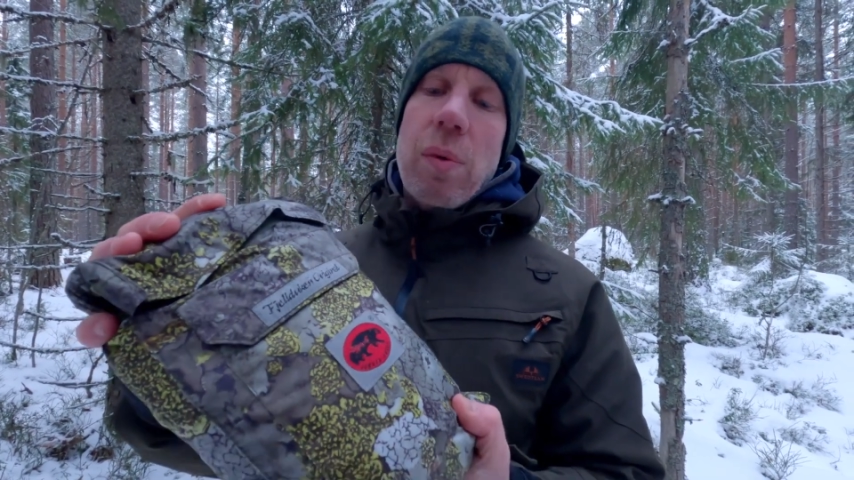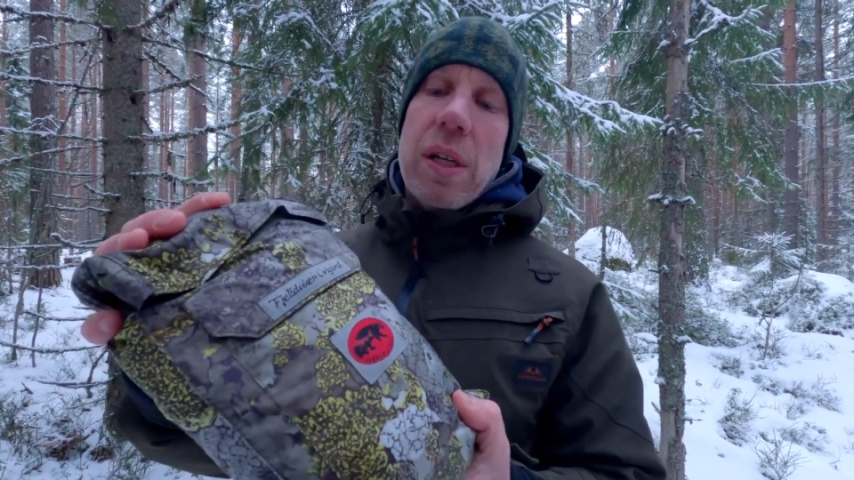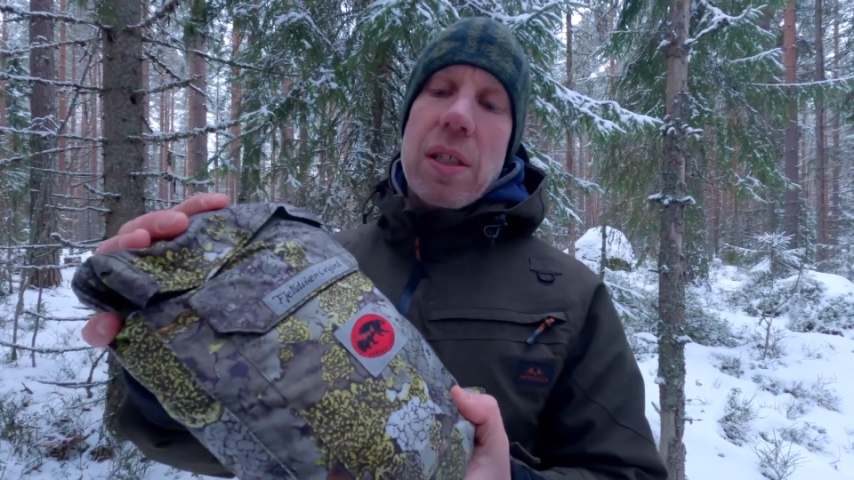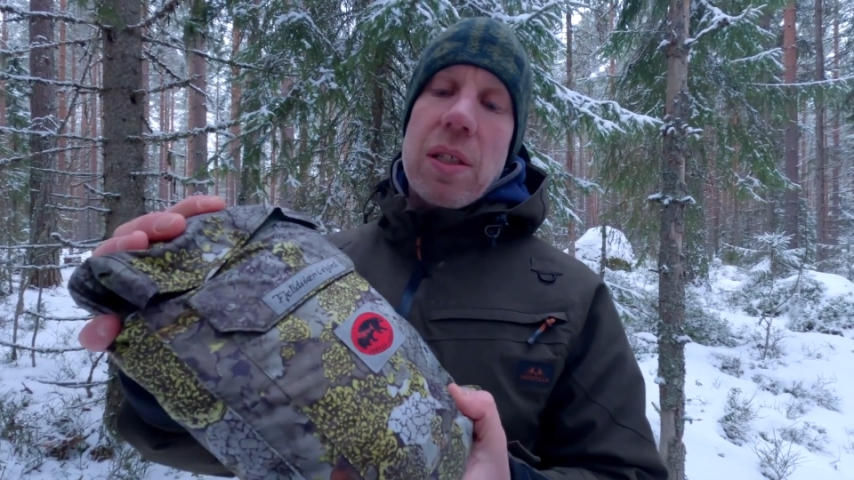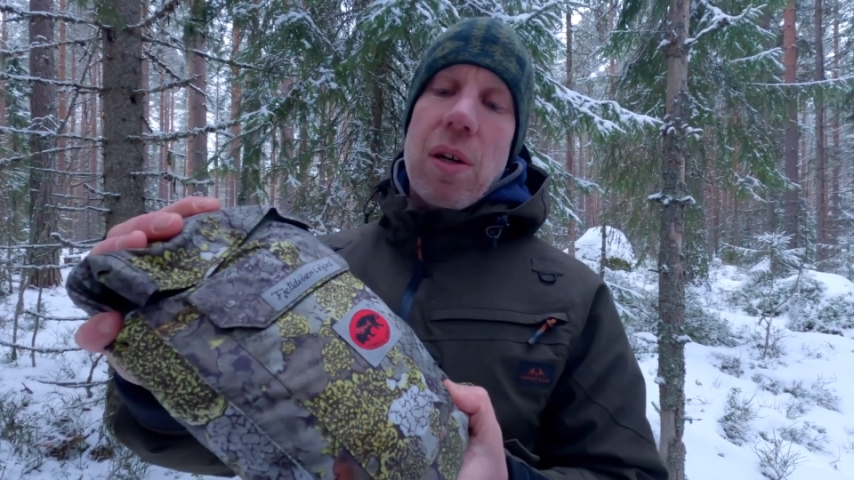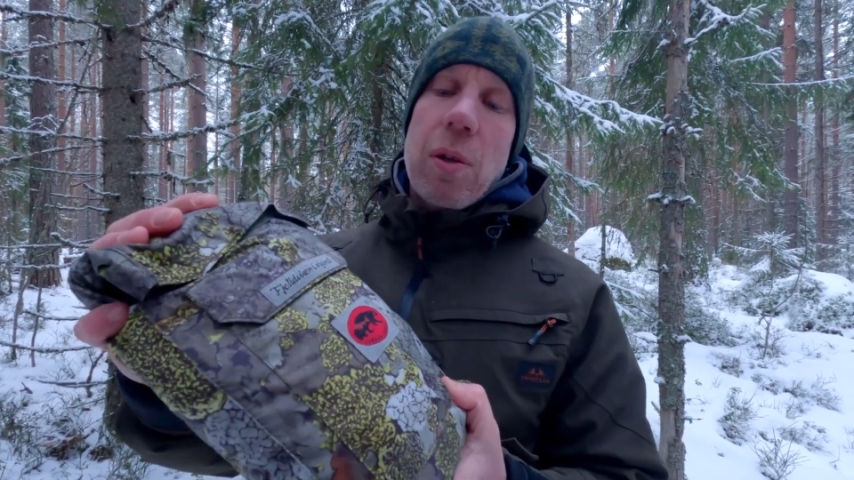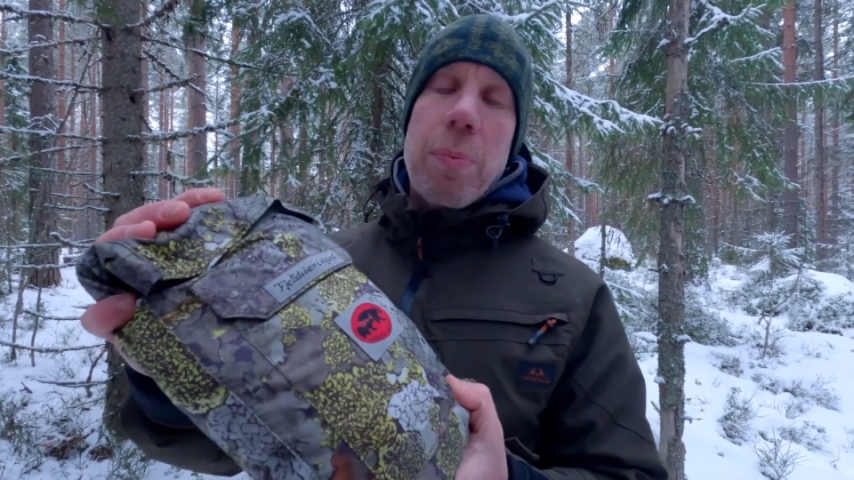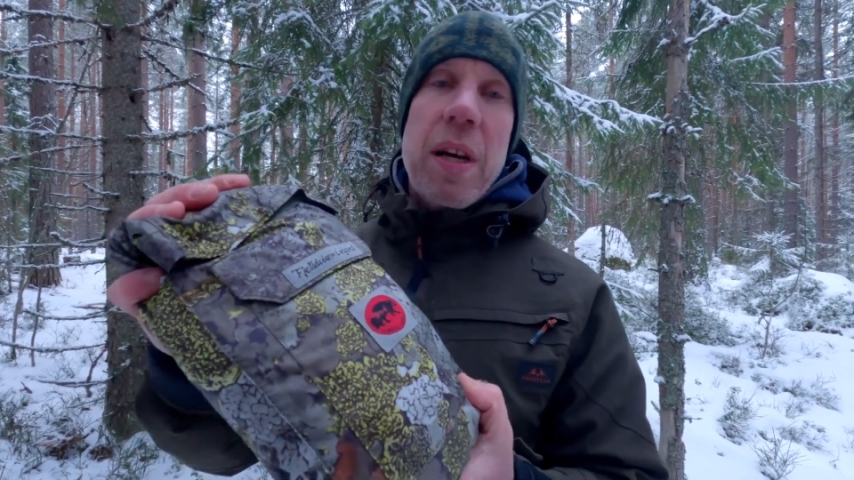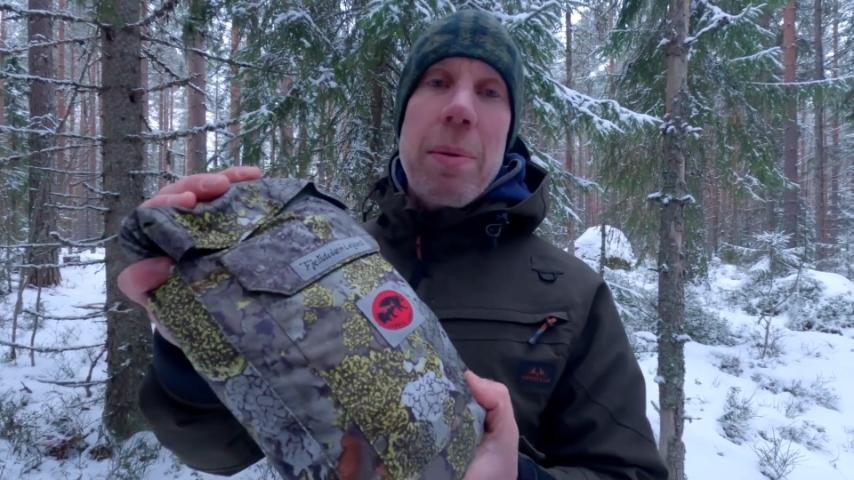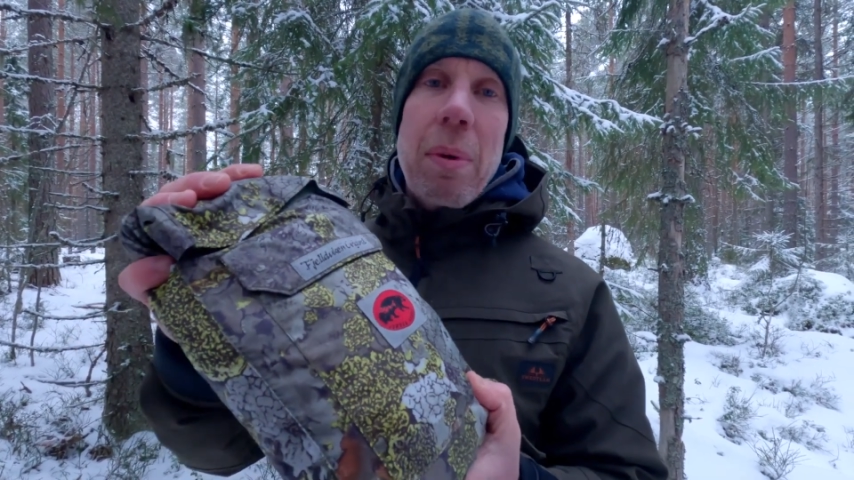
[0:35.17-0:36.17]
which is called
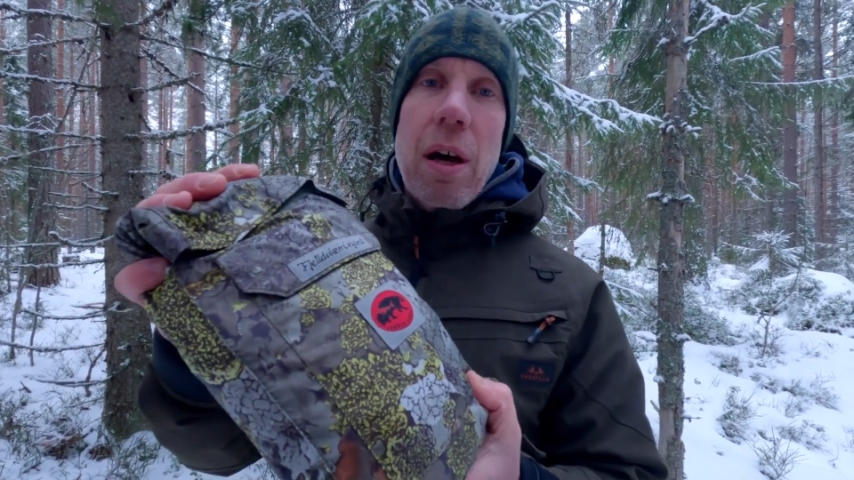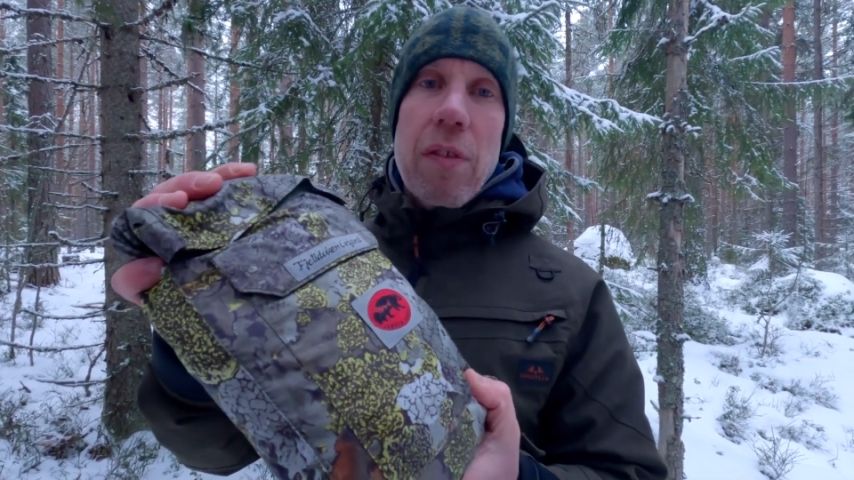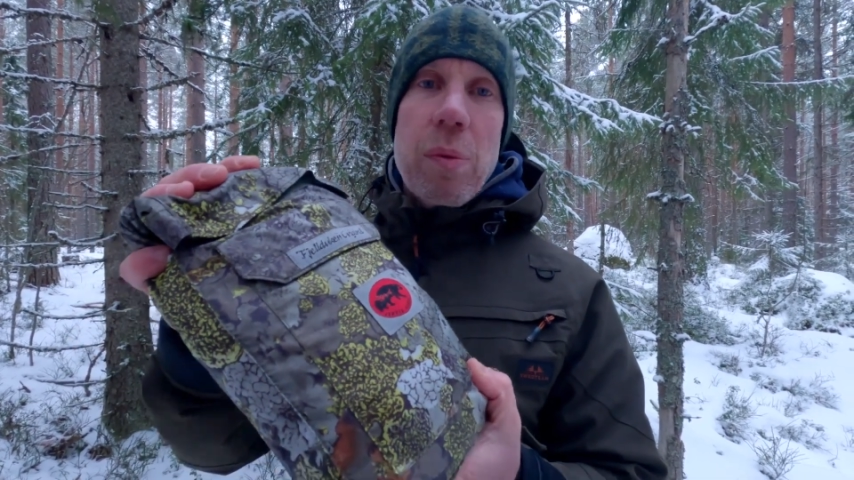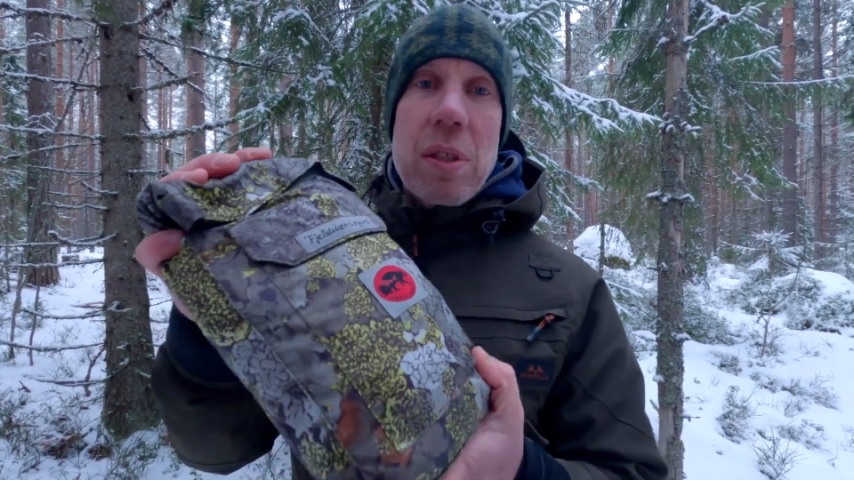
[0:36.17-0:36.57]
Primaloft,